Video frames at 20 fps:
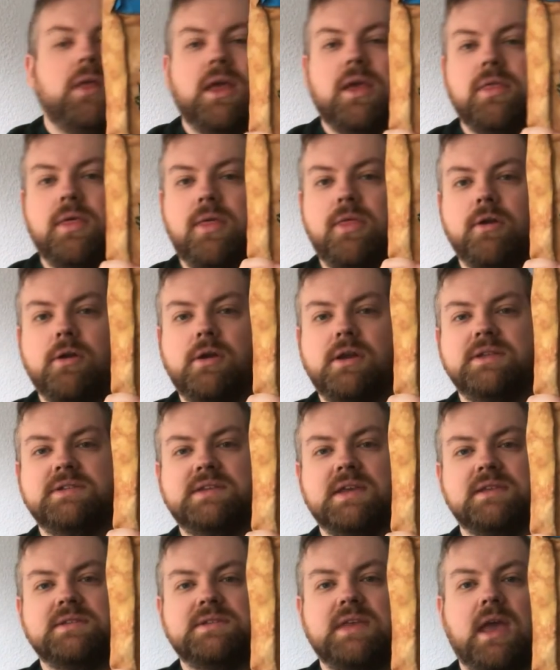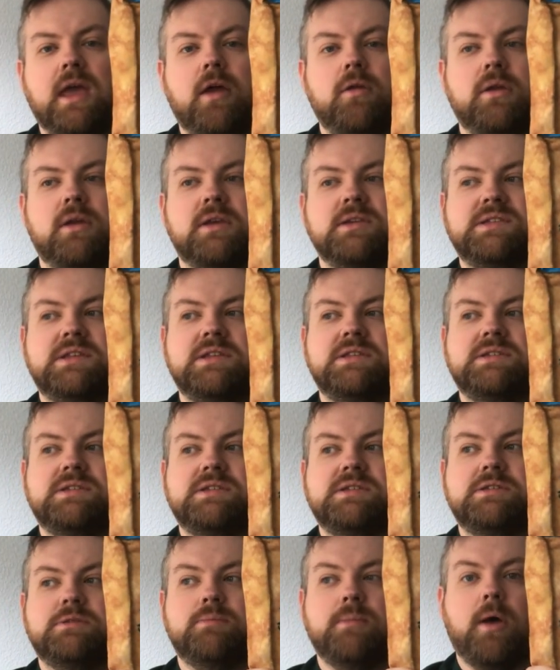like the 36 count because
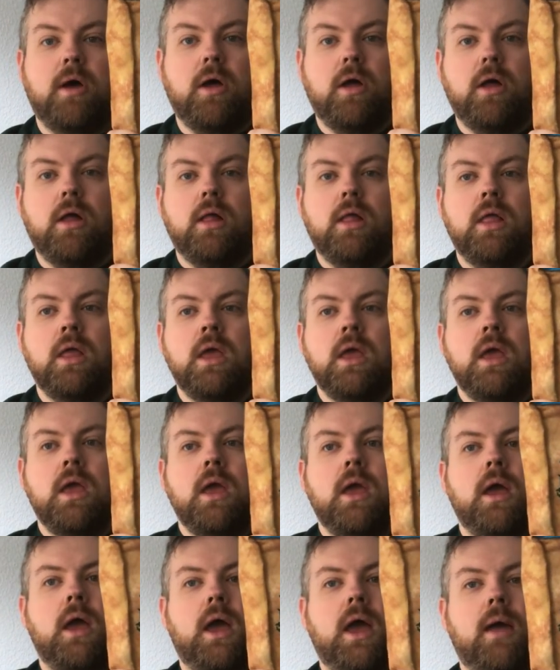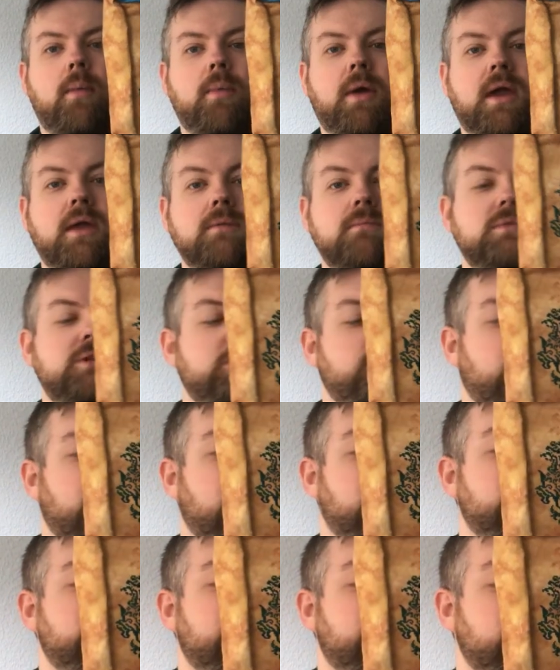it's small. I'm
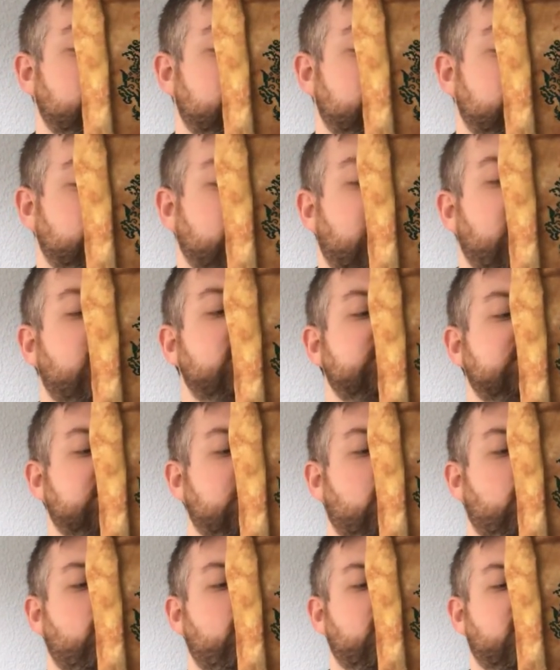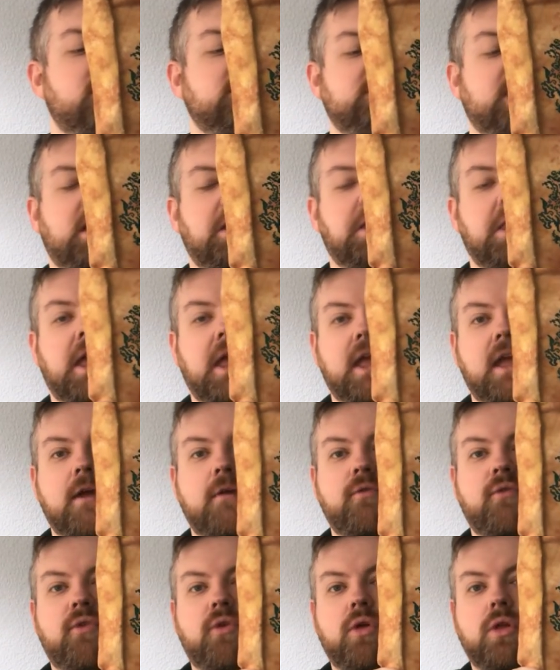doing 2 strands though because I like a
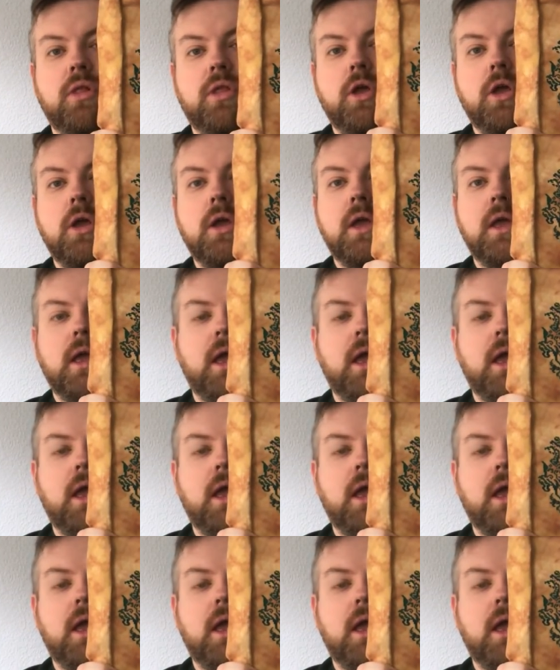full look,